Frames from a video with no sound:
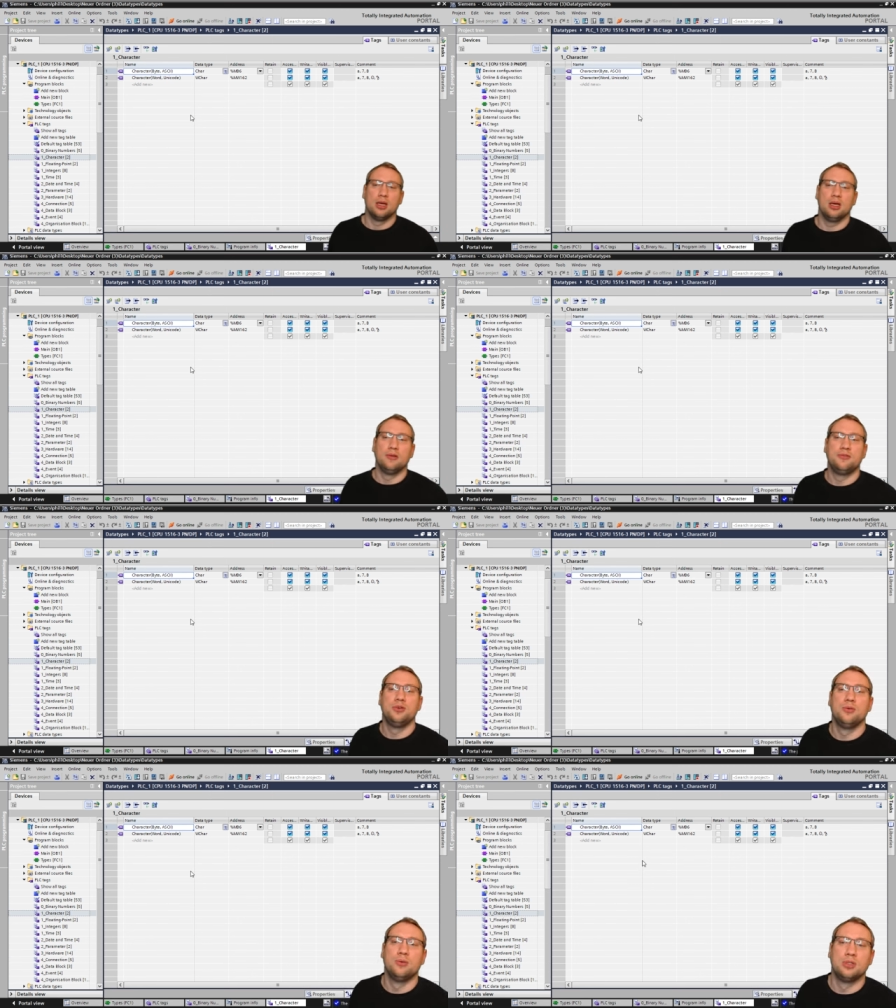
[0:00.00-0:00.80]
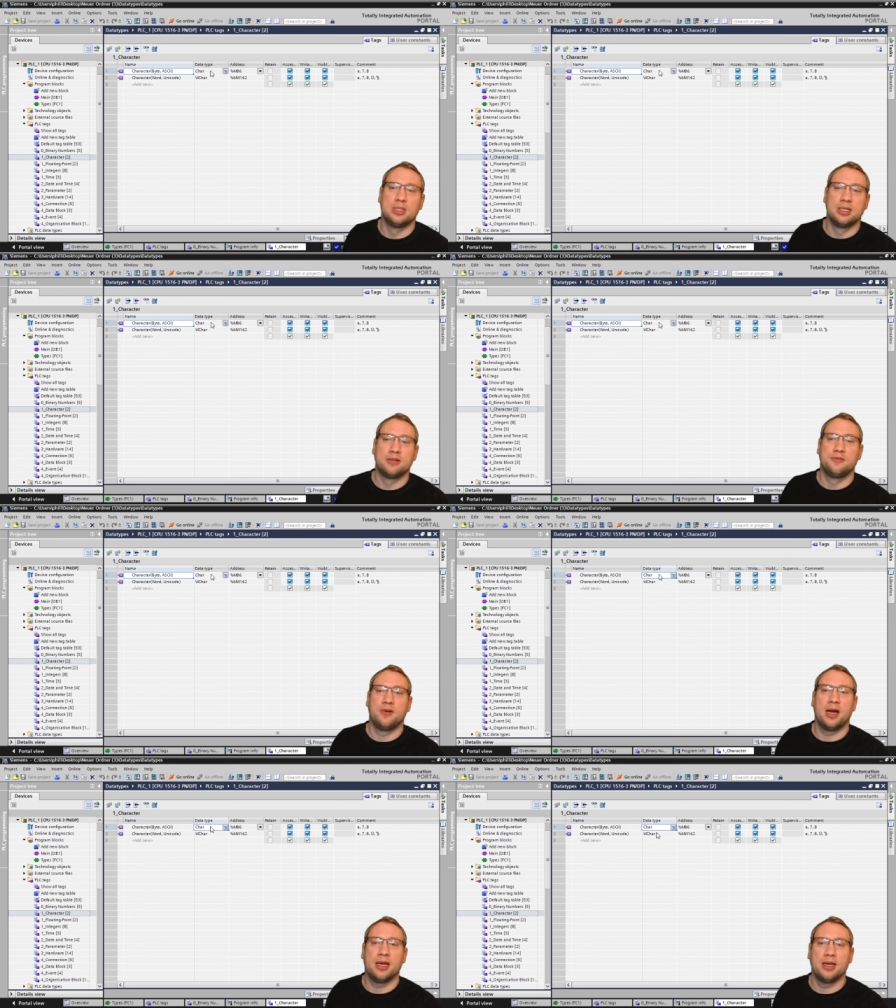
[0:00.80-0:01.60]
If you
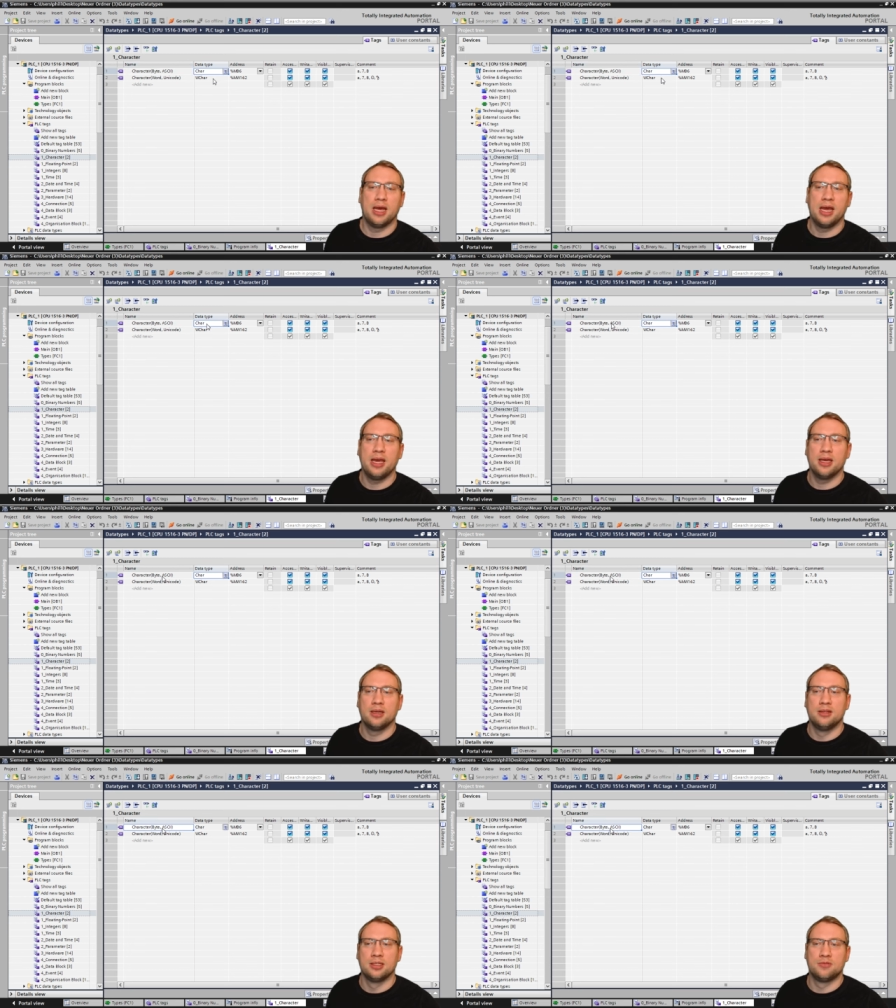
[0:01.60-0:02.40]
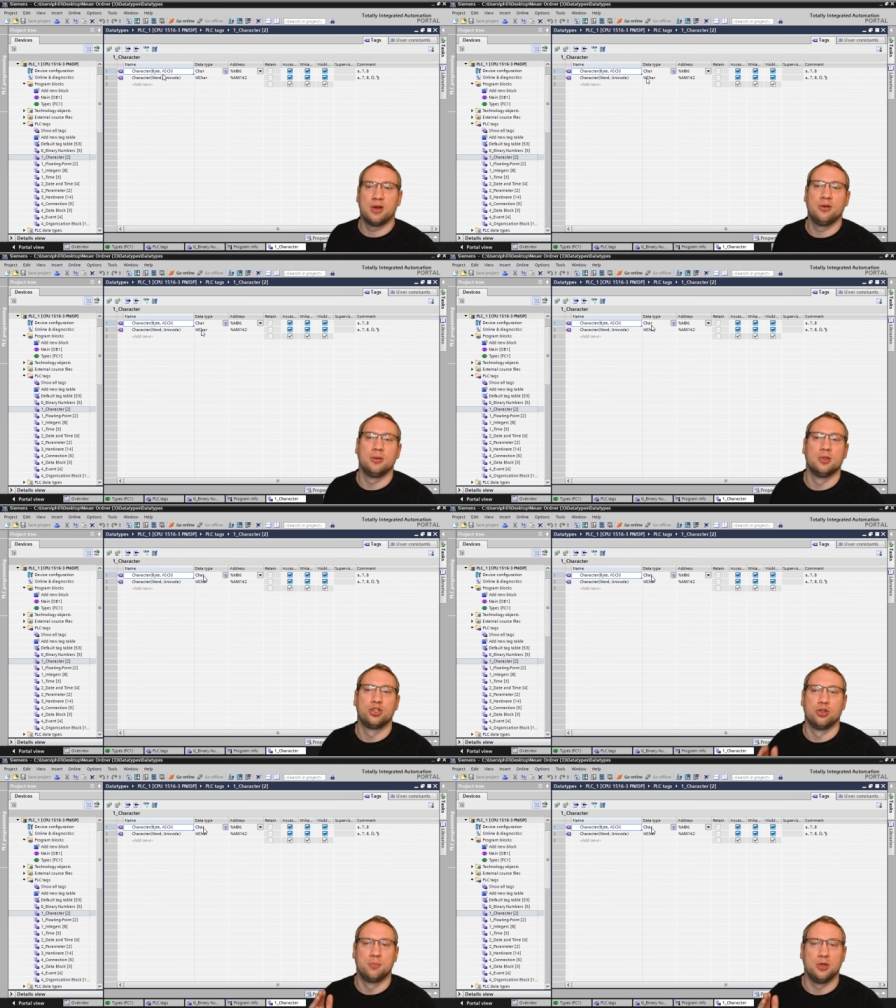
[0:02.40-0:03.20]
define, hey, this variable
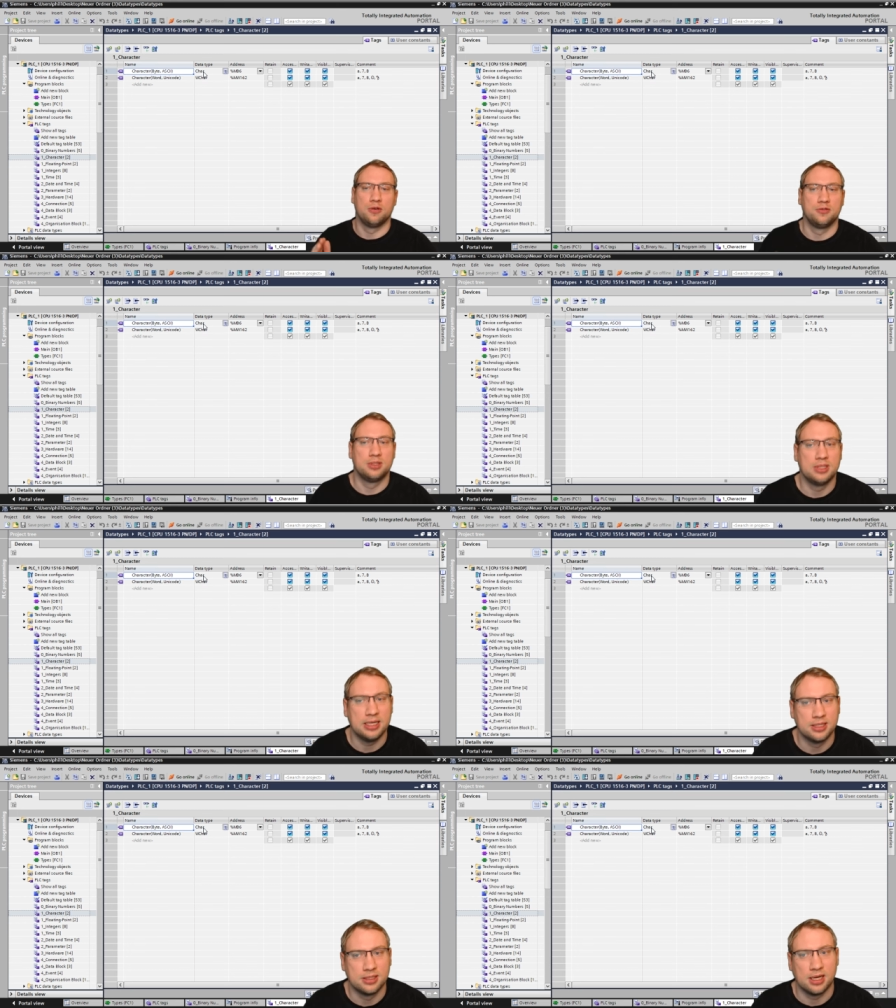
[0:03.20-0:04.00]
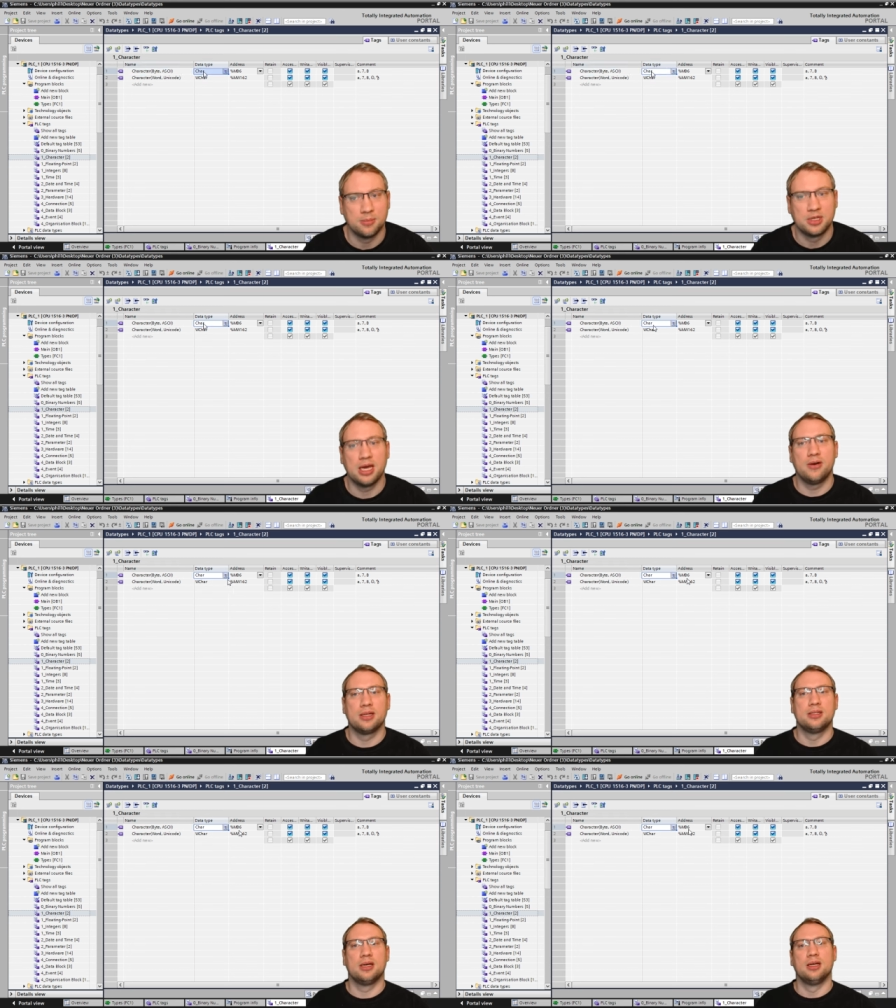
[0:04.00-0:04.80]
should be of data type
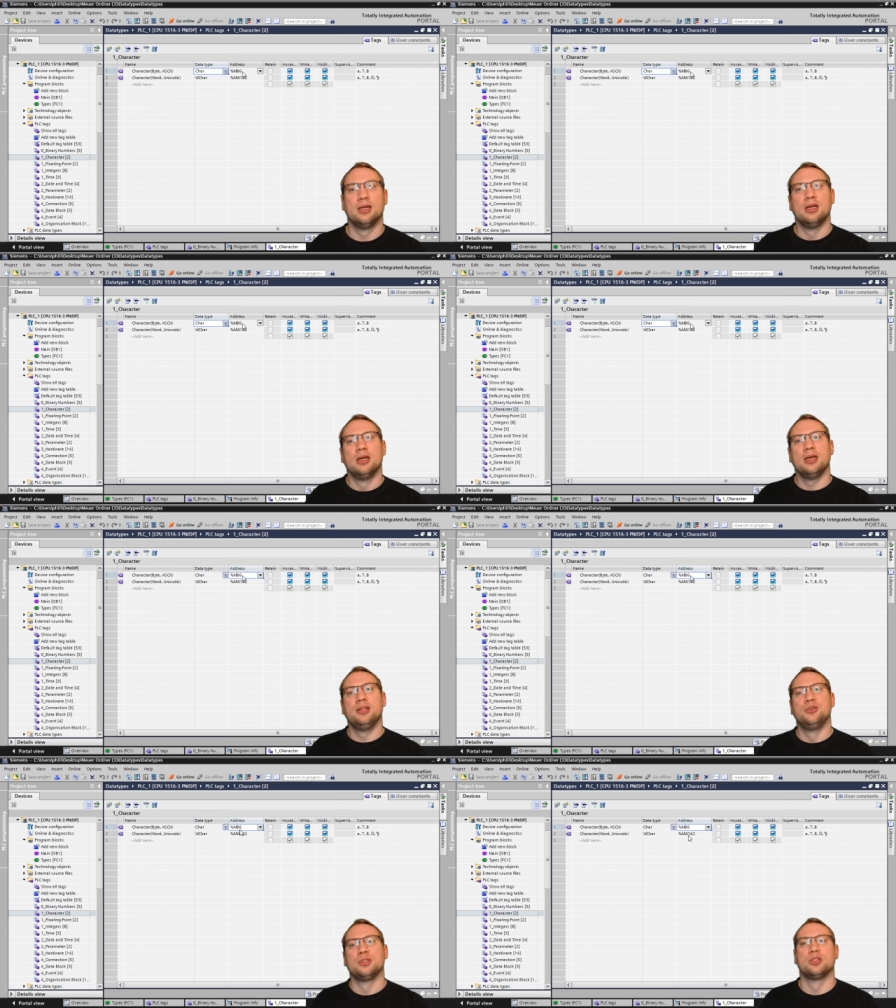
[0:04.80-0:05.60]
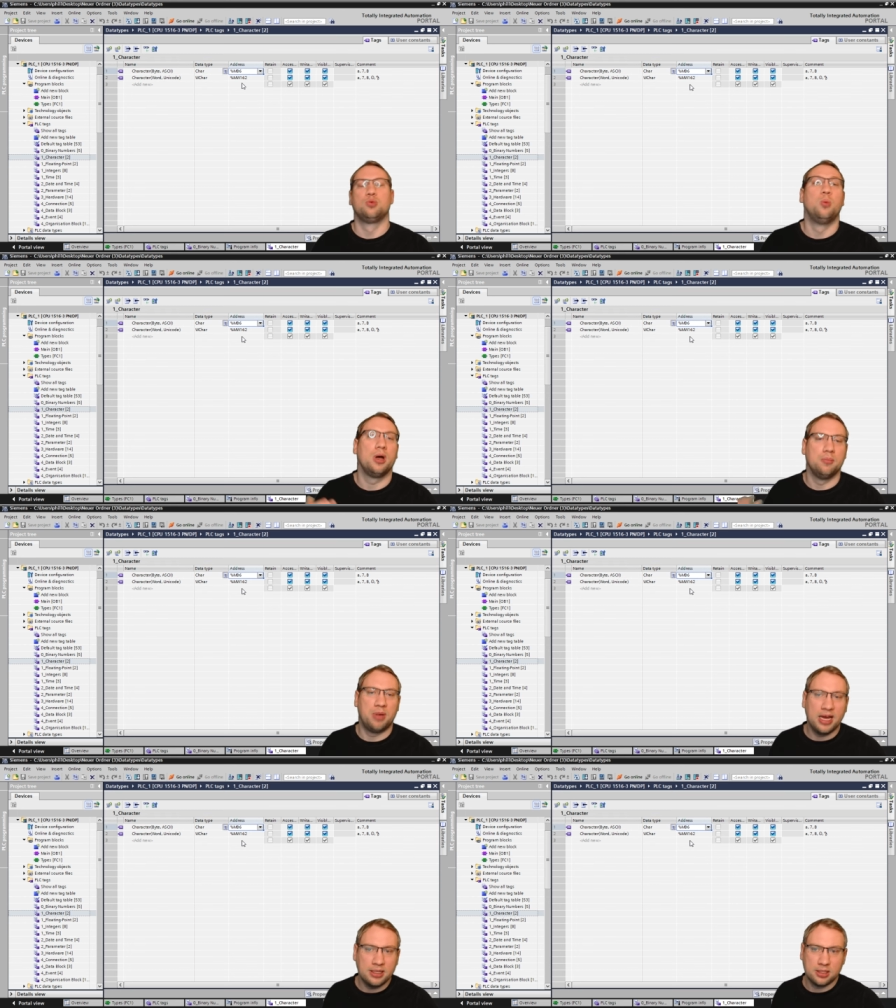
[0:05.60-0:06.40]
character, it uses one
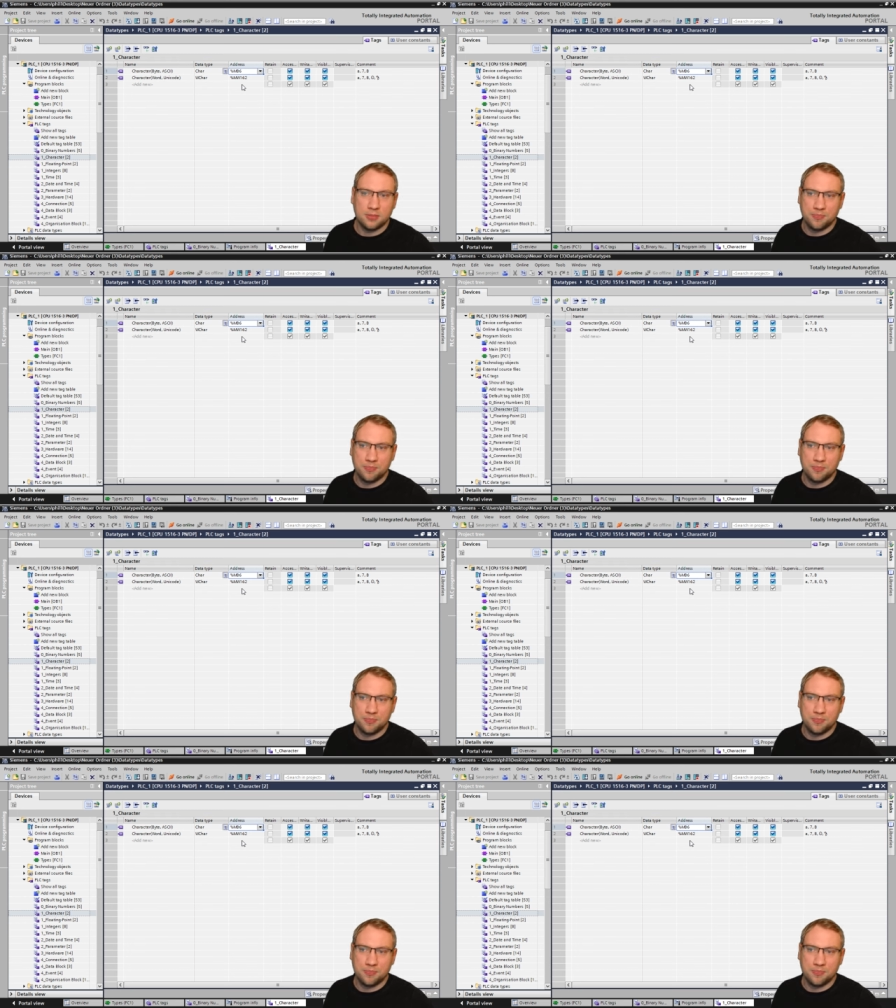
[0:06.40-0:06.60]
byte.